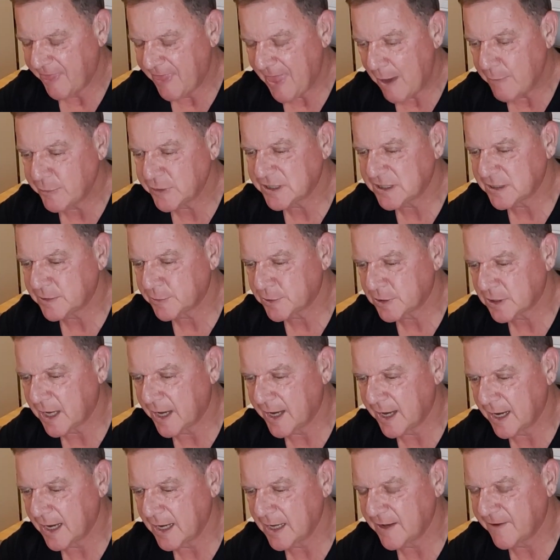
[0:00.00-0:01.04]
That was
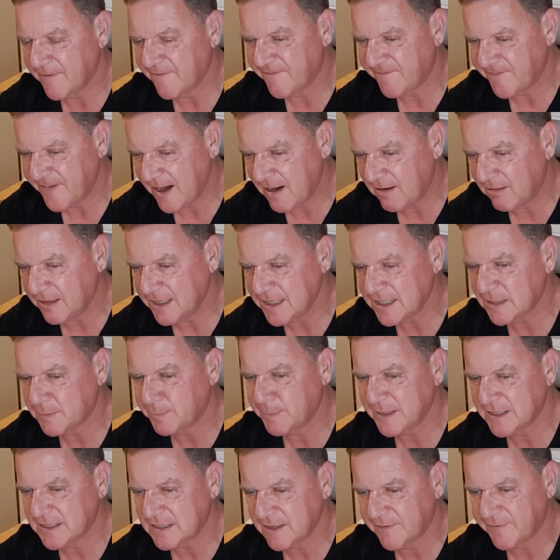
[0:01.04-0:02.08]
a fairly
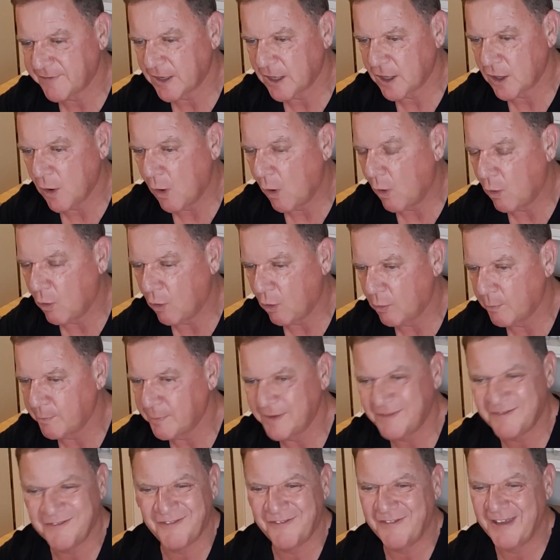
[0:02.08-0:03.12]
specific goal,
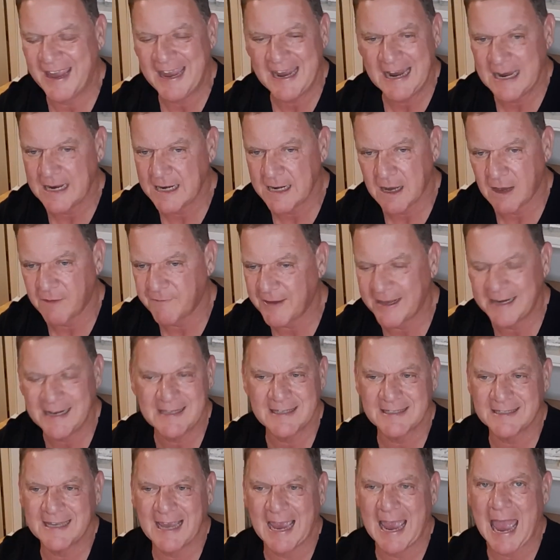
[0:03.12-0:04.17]
but vague enough. I
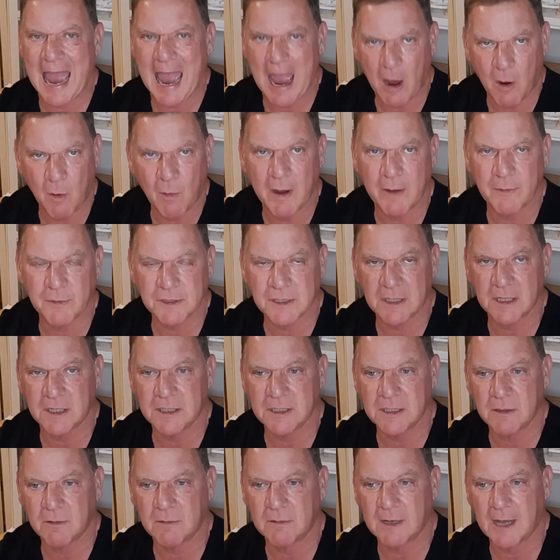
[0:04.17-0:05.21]
didn't say how I was going
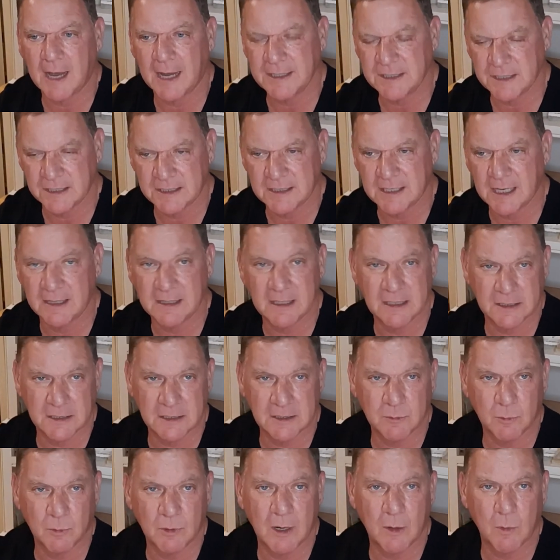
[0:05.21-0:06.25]
to do it. I just said, this
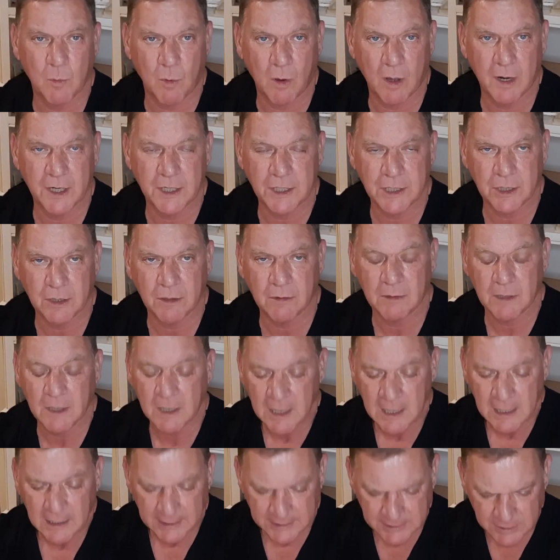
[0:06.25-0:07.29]
is what I want to do.
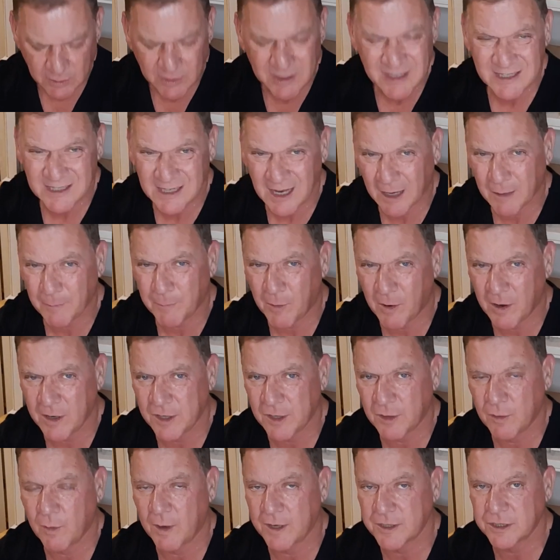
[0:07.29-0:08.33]
Let's go to the second part of
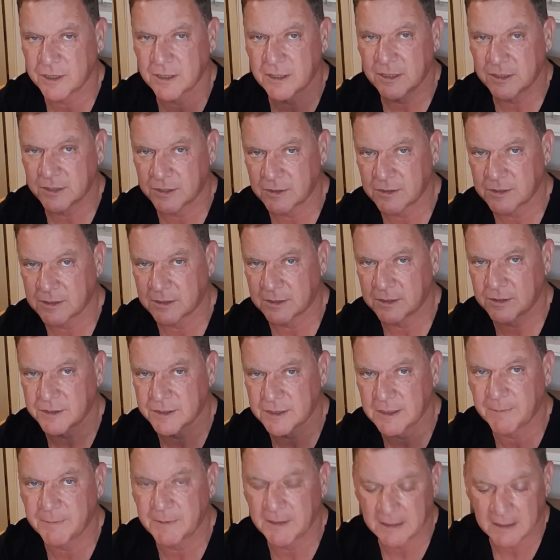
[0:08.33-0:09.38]
your question, because there's, there's
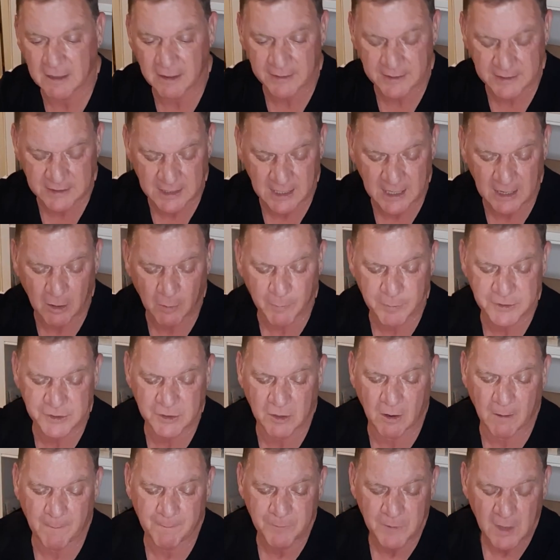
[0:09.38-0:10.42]
something there that's going to help us
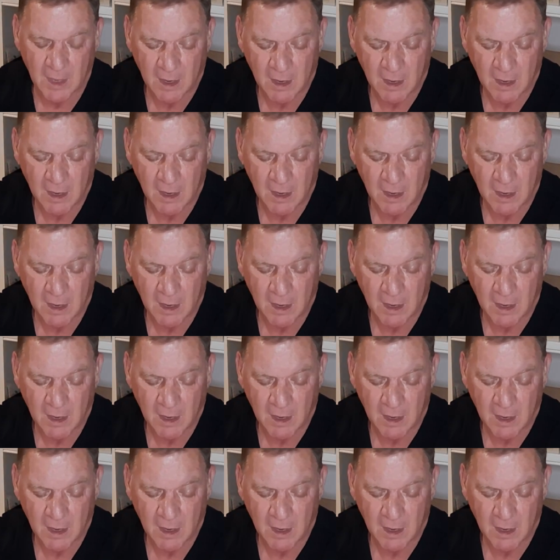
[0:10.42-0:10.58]
all.